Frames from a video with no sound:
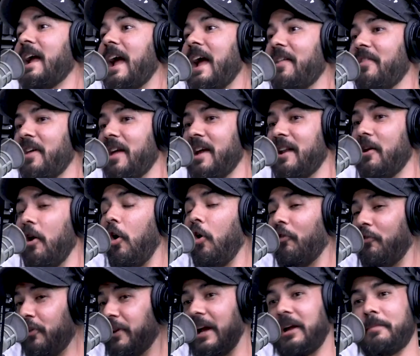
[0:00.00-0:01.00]
and then
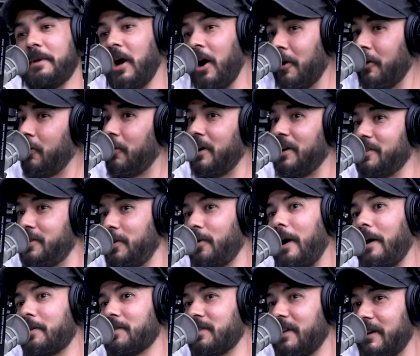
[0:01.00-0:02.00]
hopefully I'd be hungry, and 2
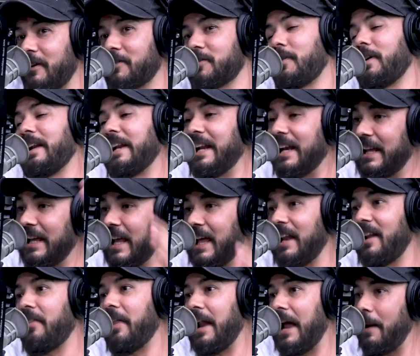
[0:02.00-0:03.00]
hours later, so I'd eat
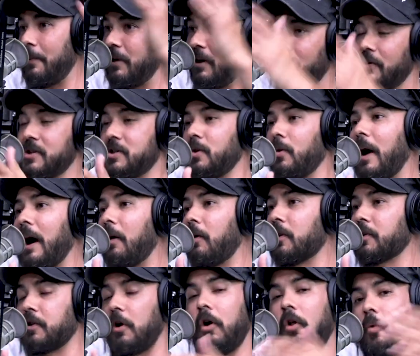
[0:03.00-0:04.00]
again, and that happened every 2
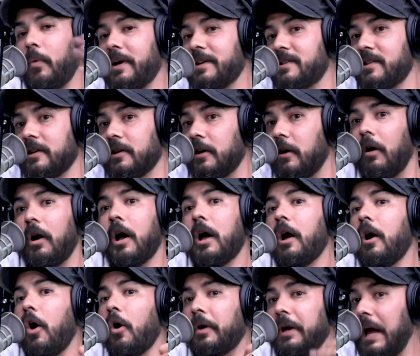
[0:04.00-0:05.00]
hours, all the way till,
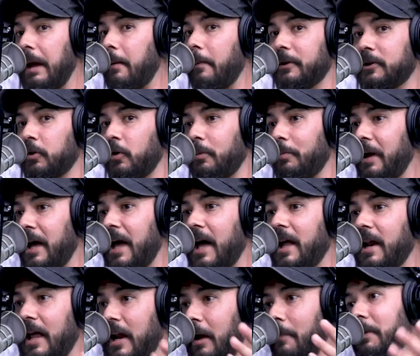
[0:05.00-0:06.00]
okay, I'm about to go to
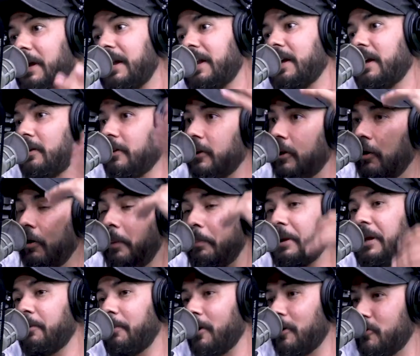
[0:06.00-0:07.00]
bed, and I'm eating, you know, a
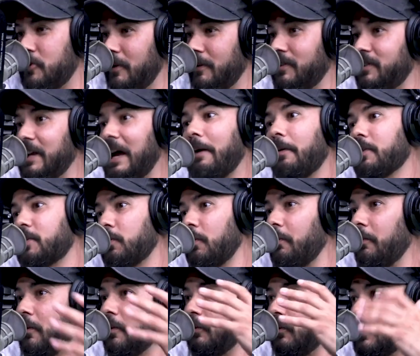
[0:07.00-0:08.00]
peanut butter and jelly sandwich
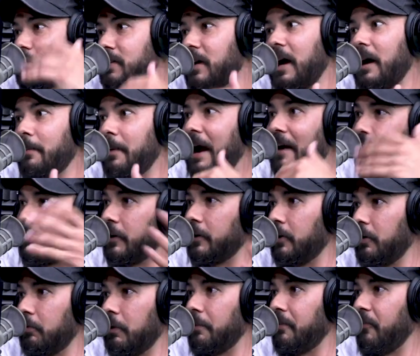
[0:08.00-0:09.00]
one time after I
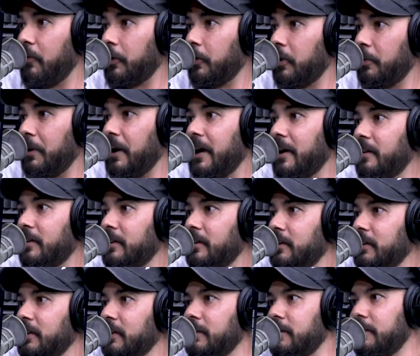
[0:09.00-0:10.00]
go to, right before I go to bed. Same
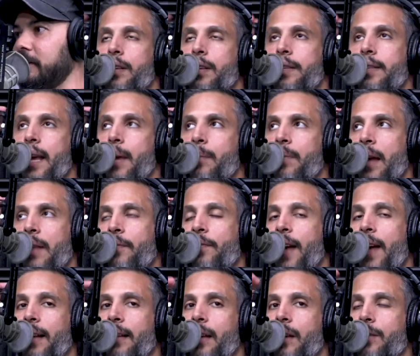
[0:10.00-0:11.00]
here. It same thing. In
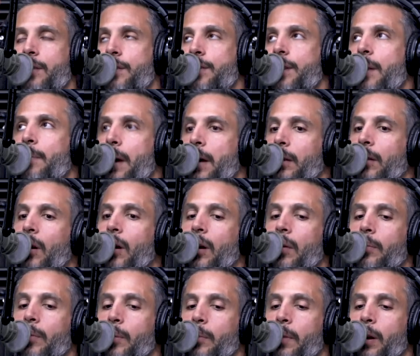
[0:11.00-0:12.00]
fact, I used to set my
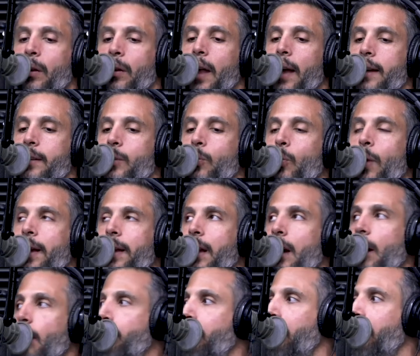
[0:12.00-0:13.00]
alarm in the middle of the night to wake
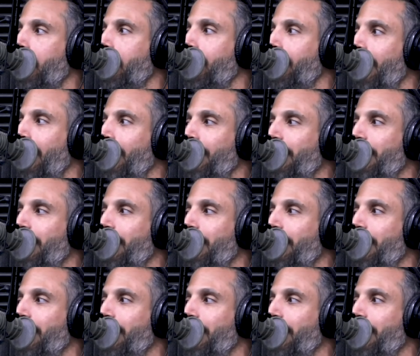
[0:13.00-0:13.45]
up to have